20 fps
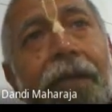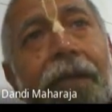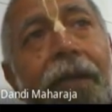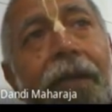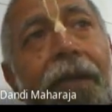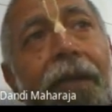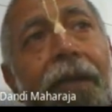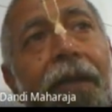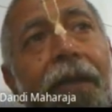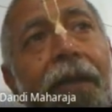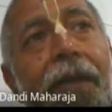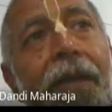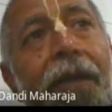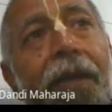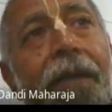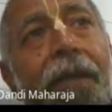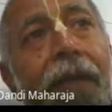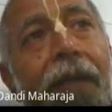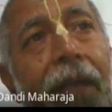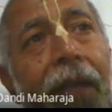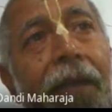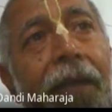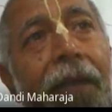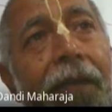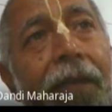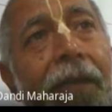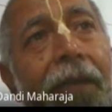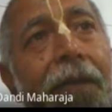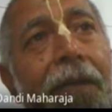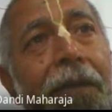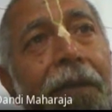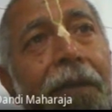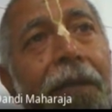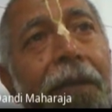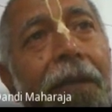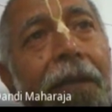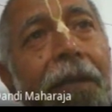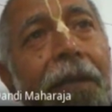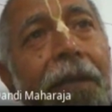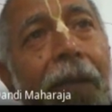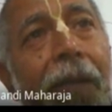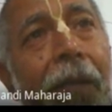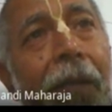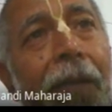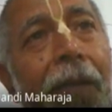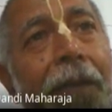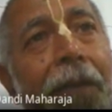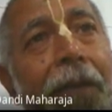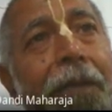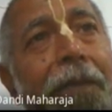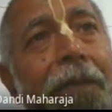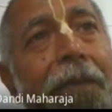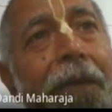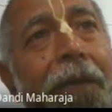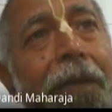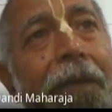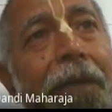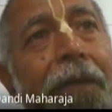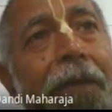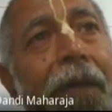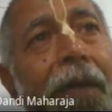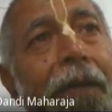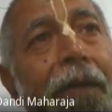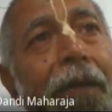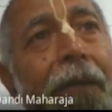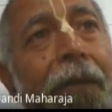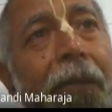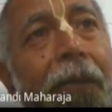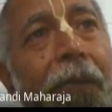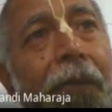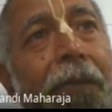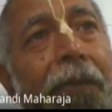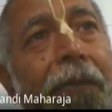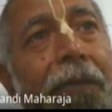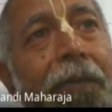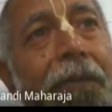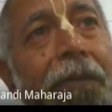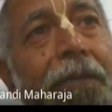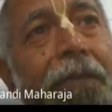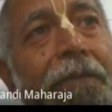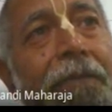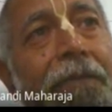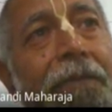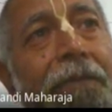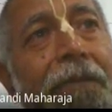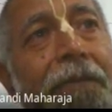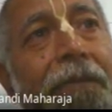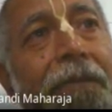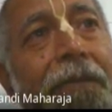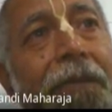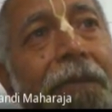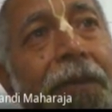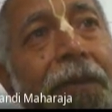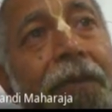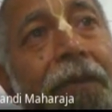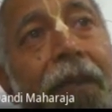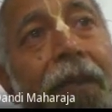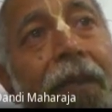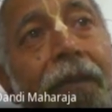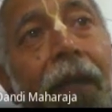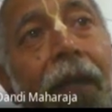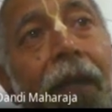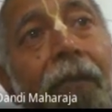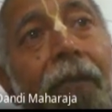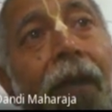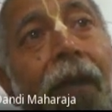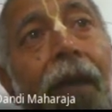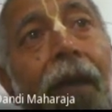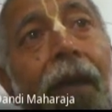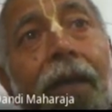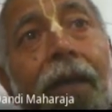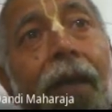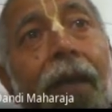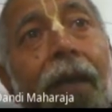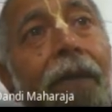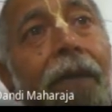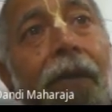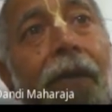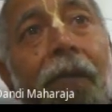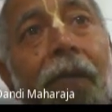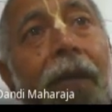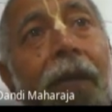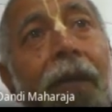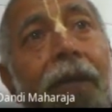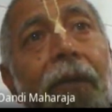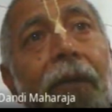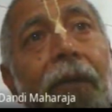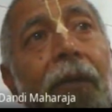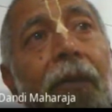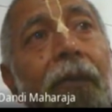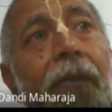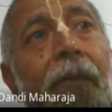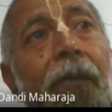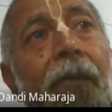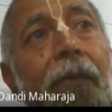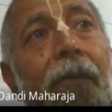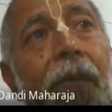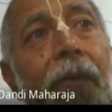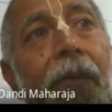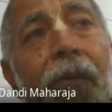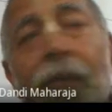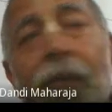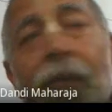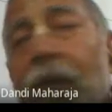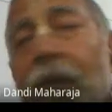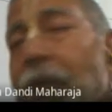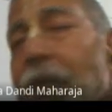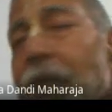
telling. No, that is not true. He says, I'm not controlled by those who perform yoga,